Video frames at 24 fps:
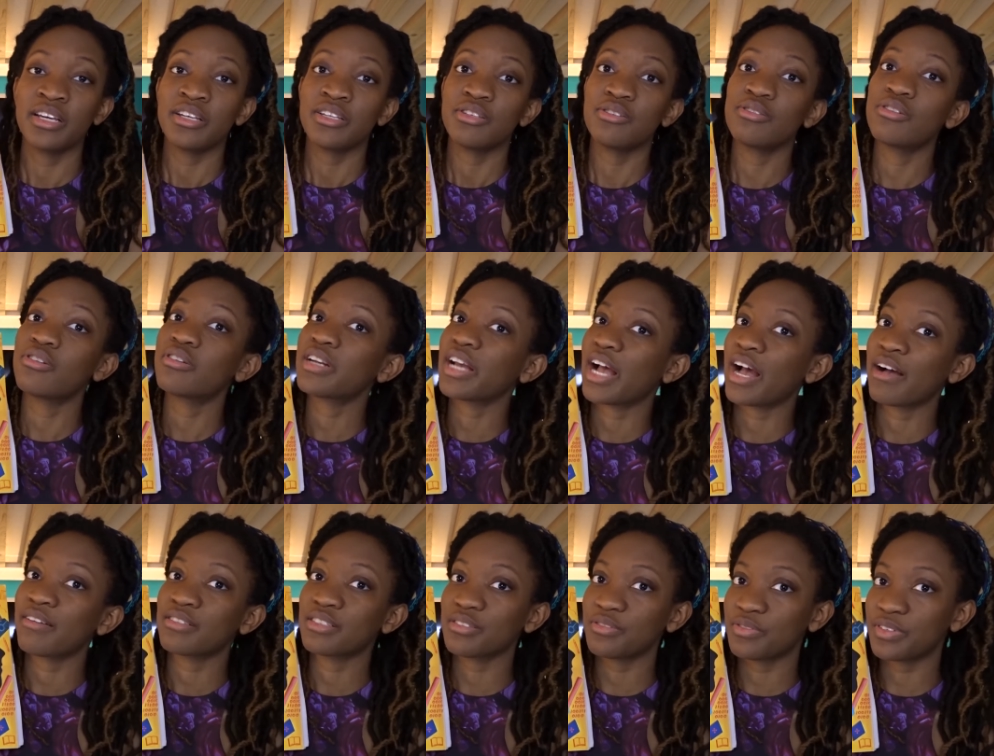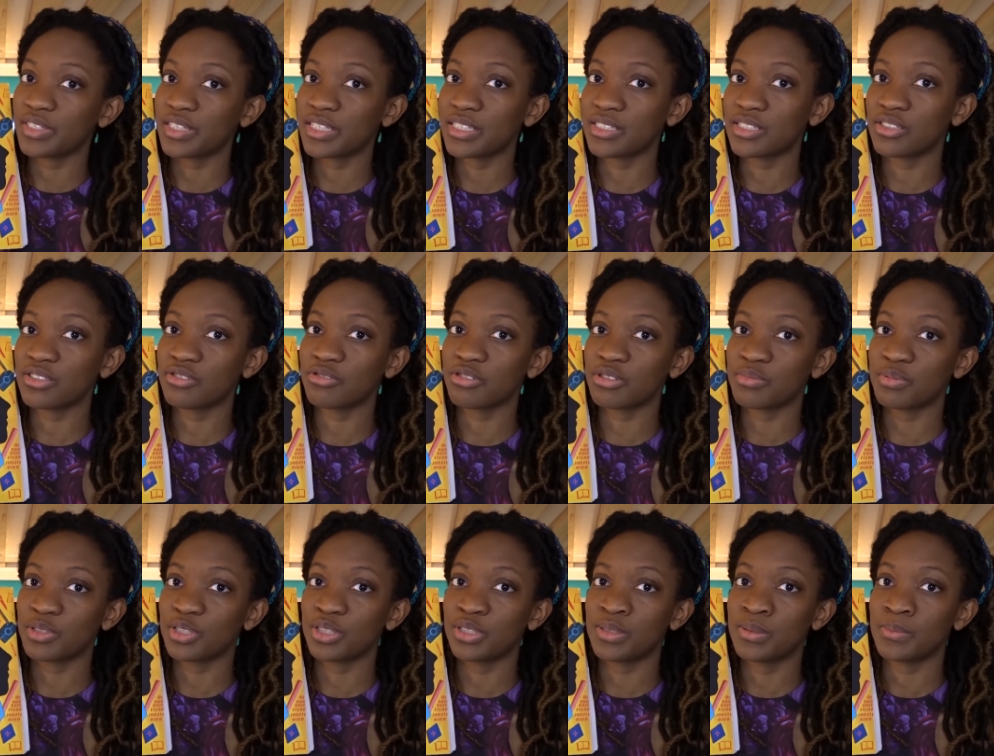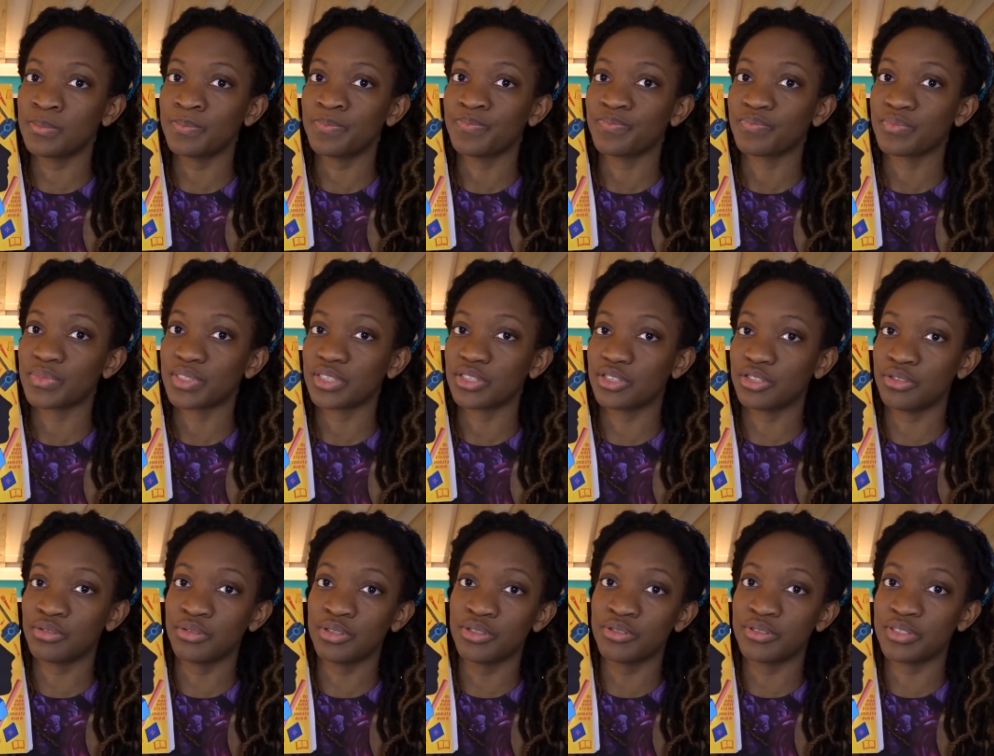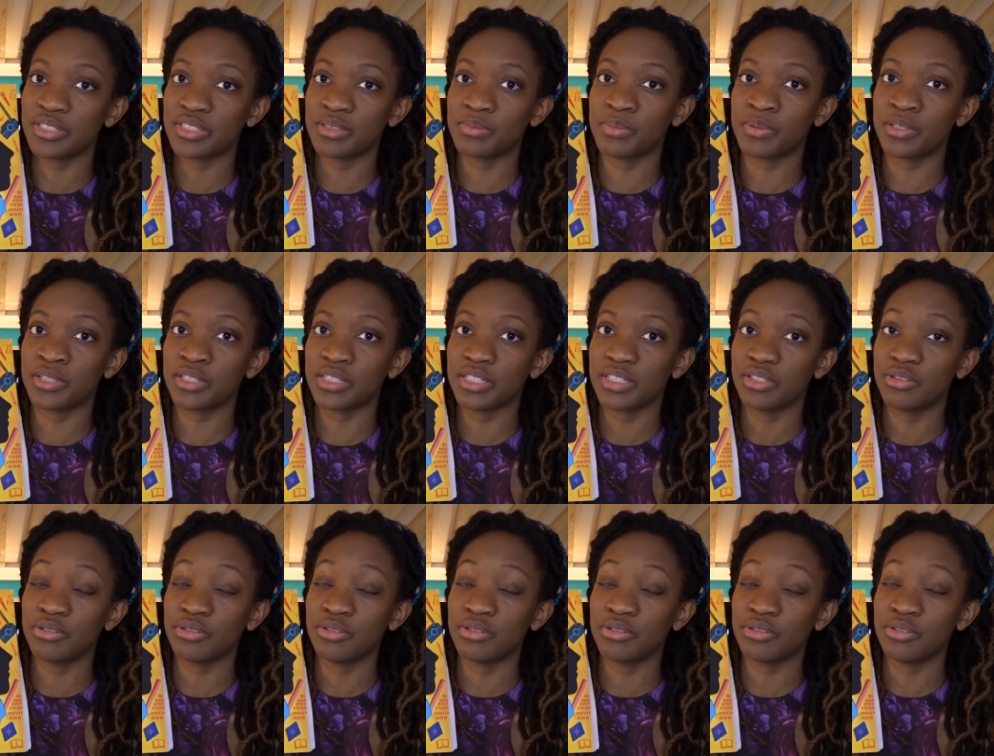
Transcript: You don't have to fit this description to use this book.